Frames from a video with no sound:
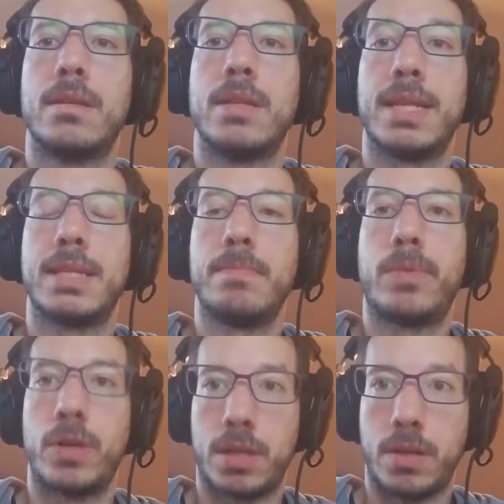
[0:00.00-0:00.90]
That's
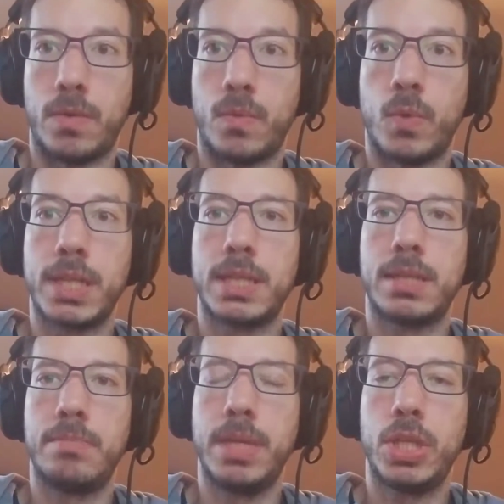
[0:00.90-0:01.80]
important. What
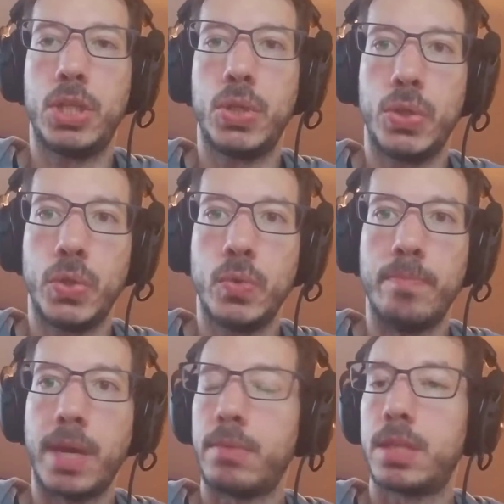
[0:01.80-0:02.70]
does it mean to you?
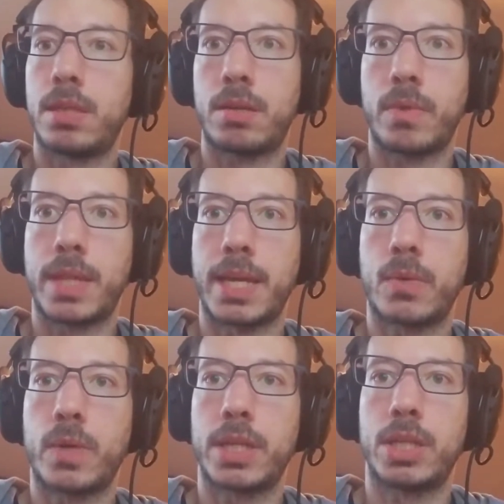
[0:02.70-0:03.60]
Maybe start with that
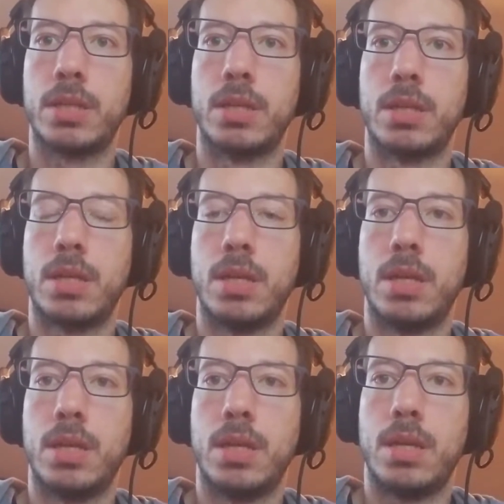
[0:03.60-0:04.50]
question.
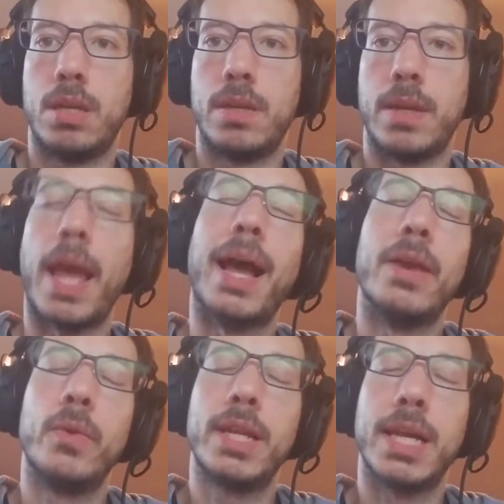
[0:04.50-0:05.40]
I
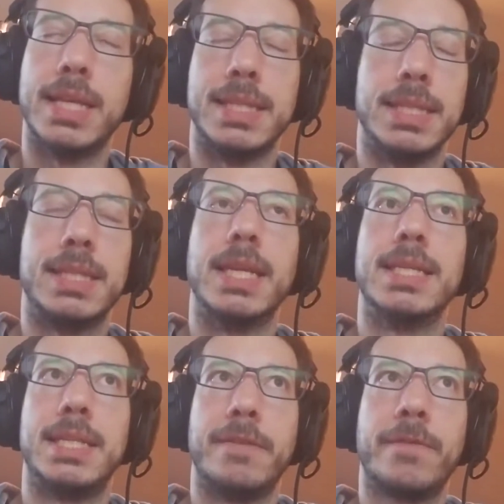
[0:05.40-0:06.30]
realize
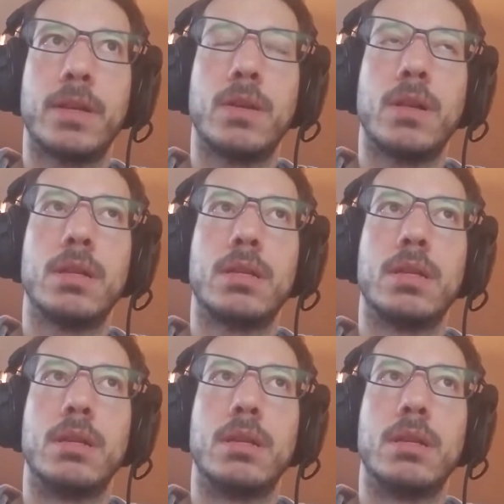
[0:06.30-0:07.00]
it's difficult